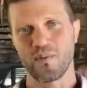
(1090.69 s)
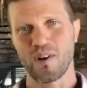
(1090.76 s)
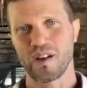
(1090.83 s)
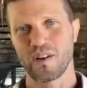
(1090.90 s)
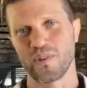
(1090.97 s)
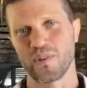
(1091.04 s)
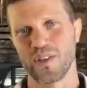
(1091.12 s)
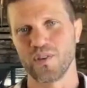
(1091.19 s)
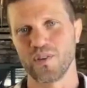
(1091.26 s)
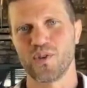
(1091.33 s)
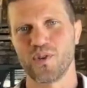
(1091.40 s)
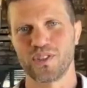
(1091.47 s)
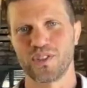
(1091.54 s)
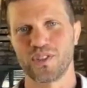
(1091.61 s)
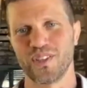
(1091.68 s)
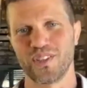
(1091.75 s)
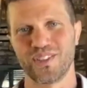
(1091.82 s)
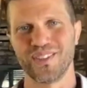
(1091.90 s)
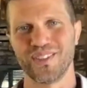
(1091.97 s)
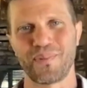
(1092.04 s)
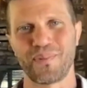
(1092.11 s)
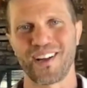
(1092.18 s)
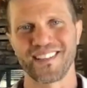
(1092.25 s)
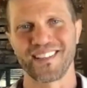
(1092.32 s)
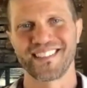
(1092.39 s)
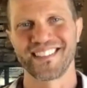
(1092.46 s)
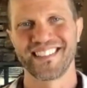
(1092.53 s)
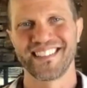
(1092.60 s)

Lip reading: water when you cook the pot.